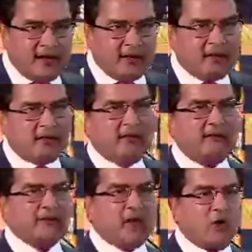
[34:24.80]

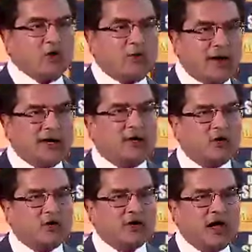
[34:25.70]
how to predict
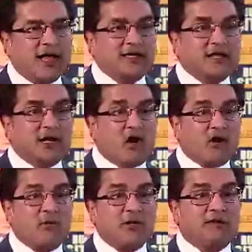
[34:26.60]
growth, I think there are
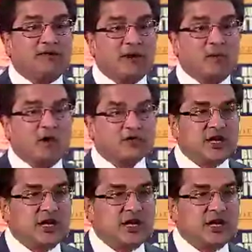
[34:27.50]
not many frameworks.